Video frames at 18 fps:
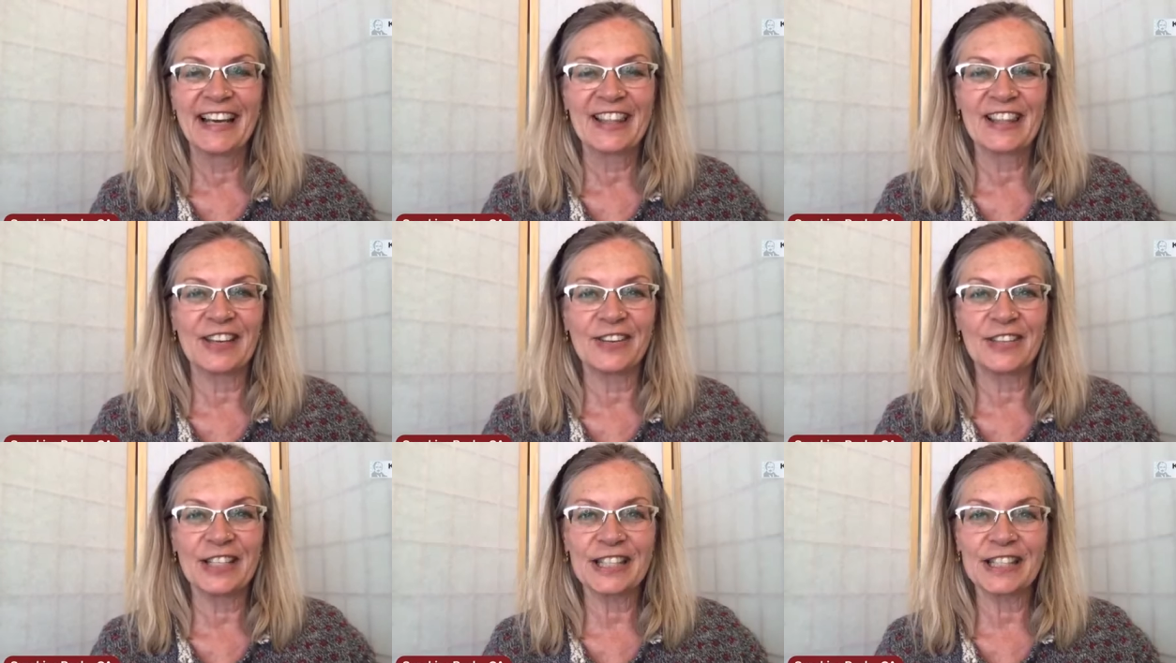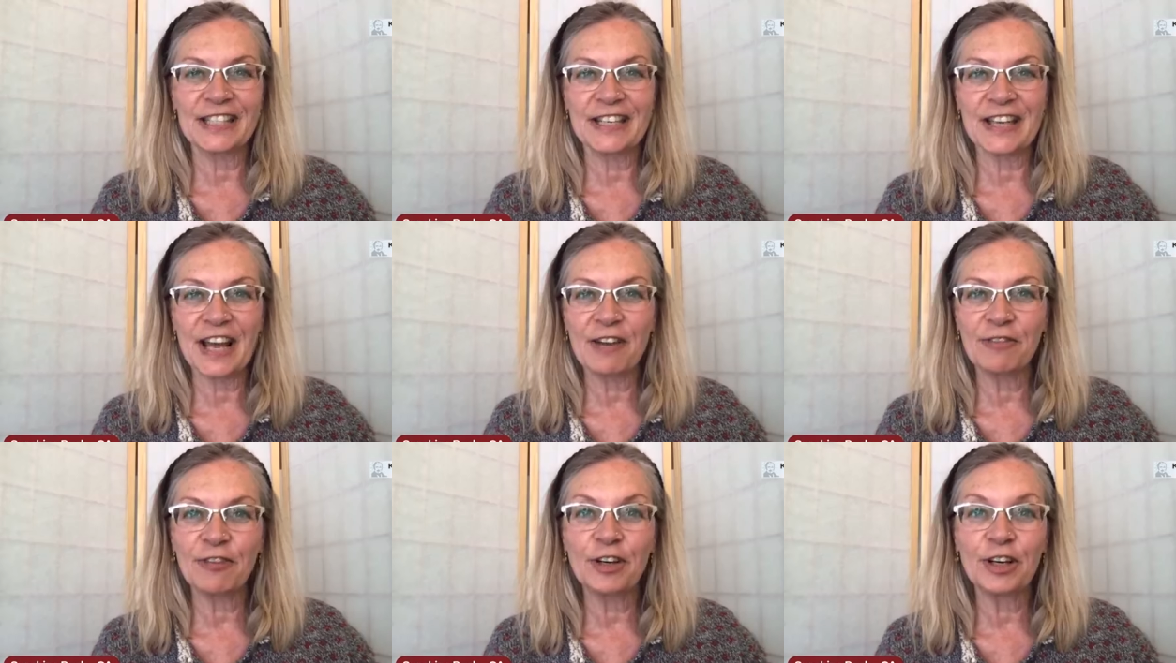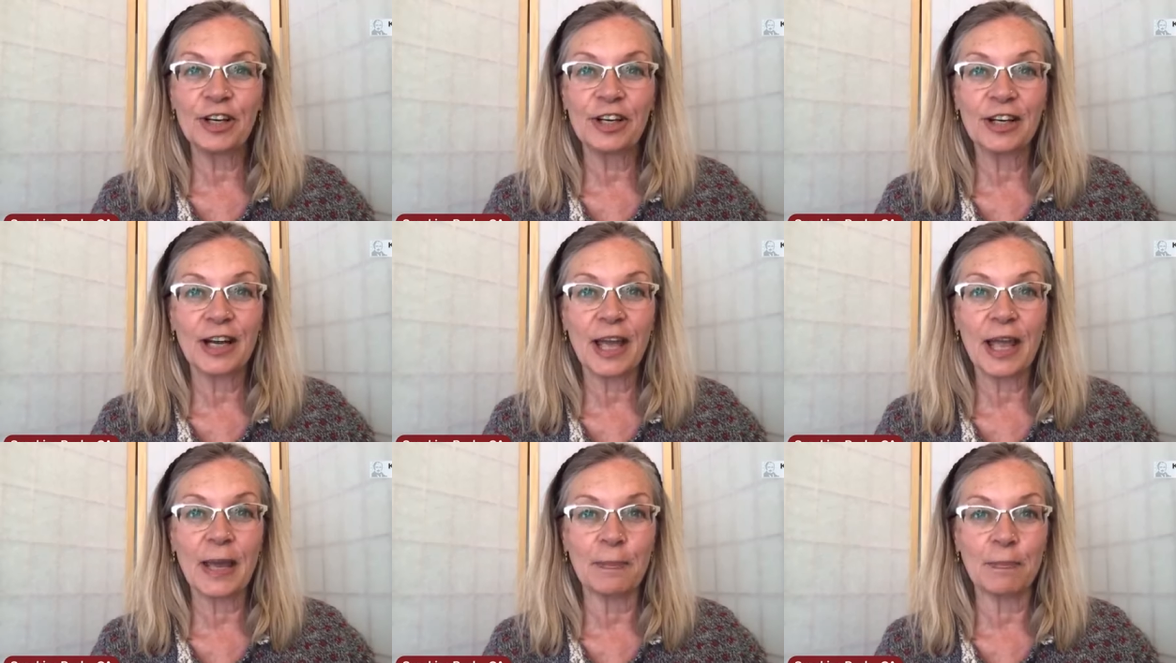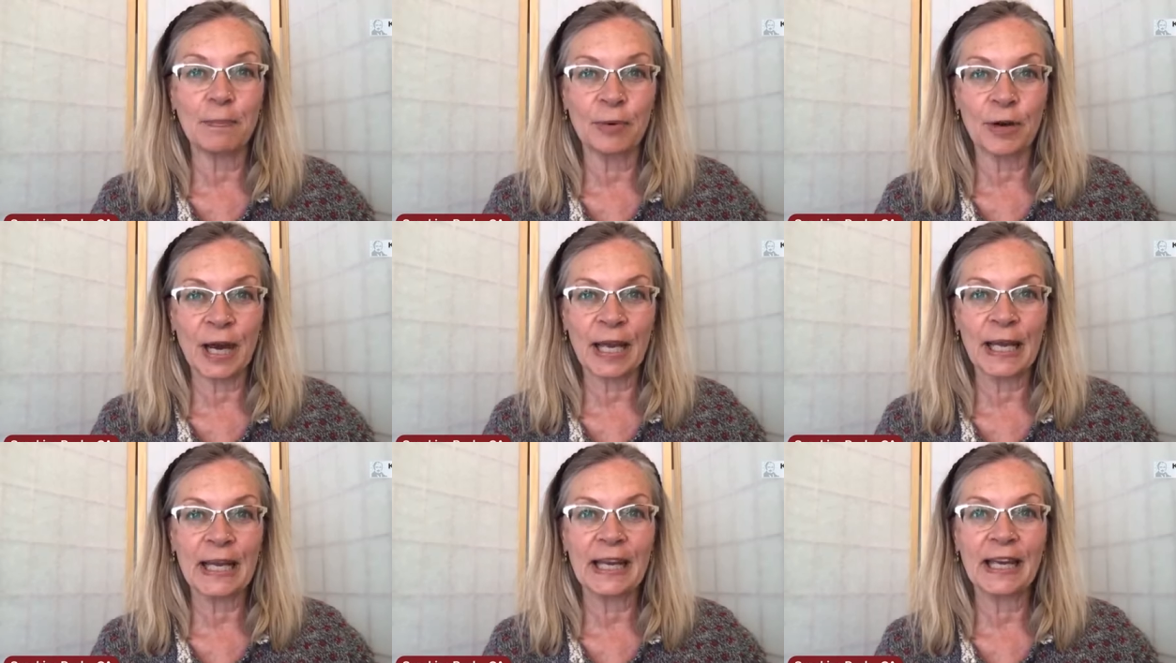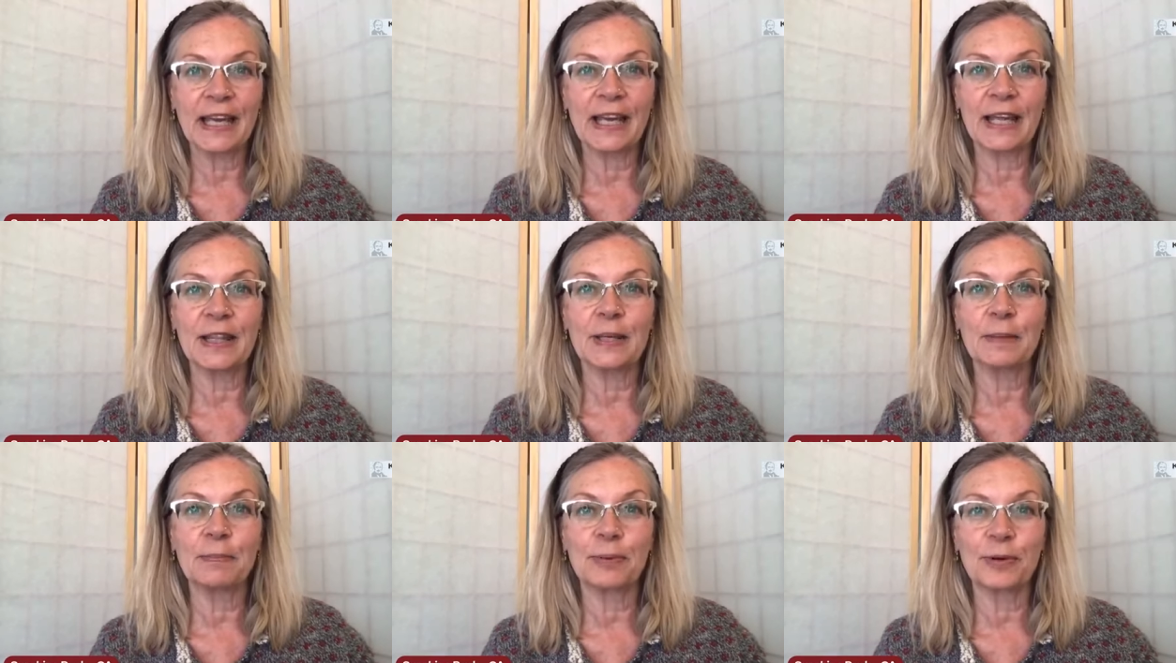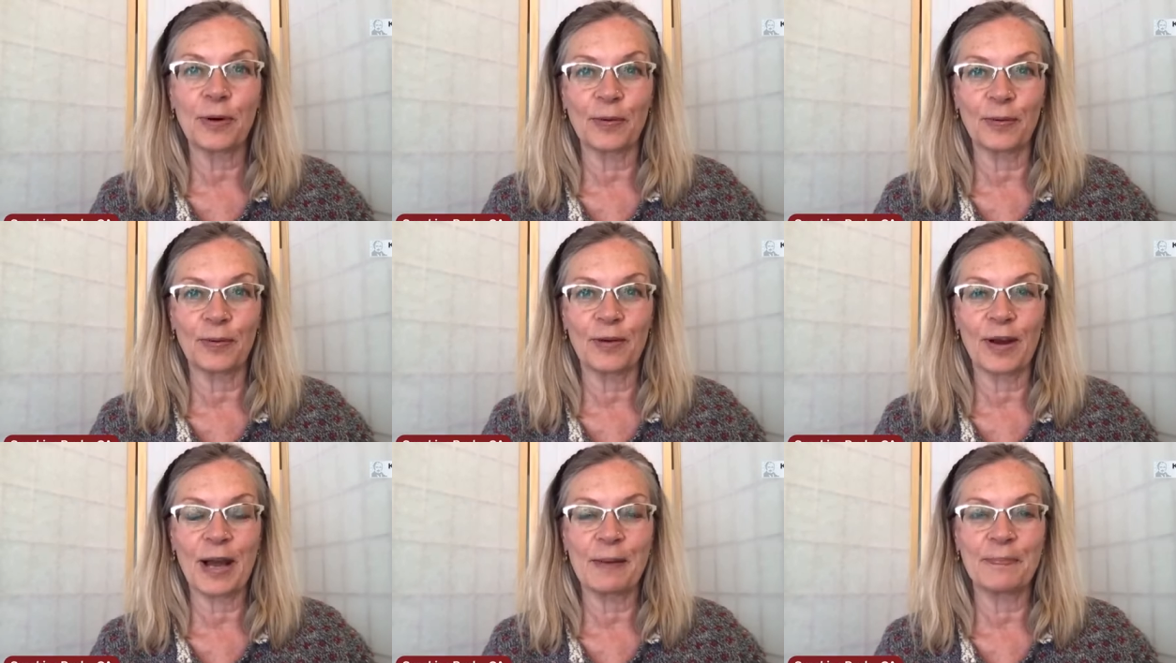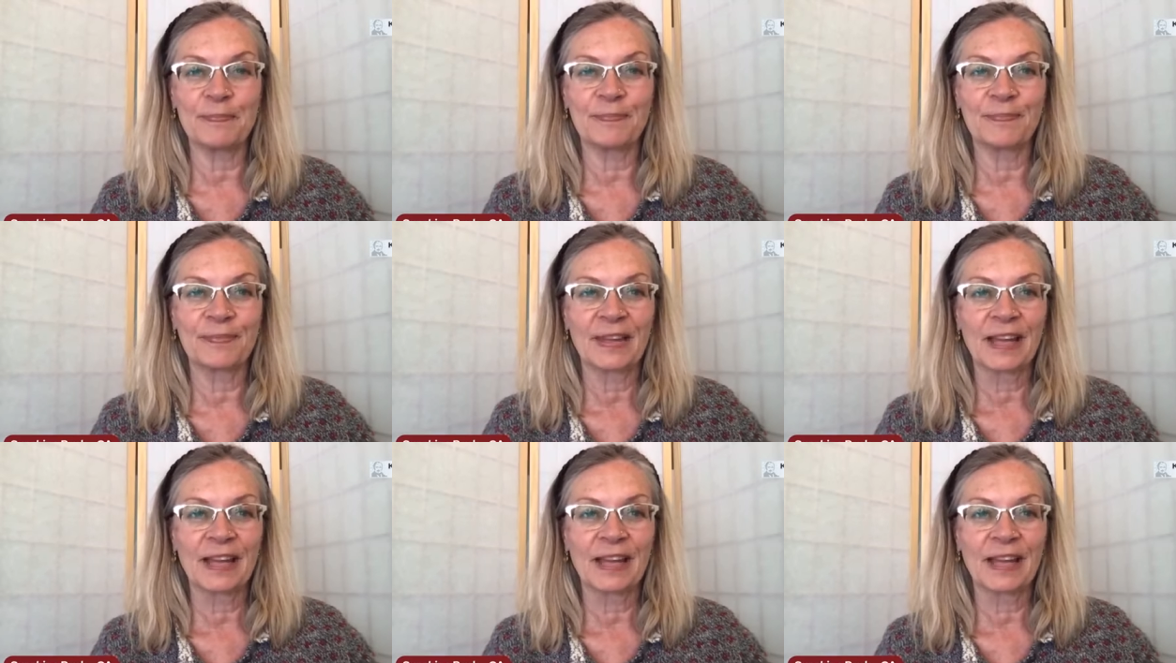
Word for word: There is never a break in the program.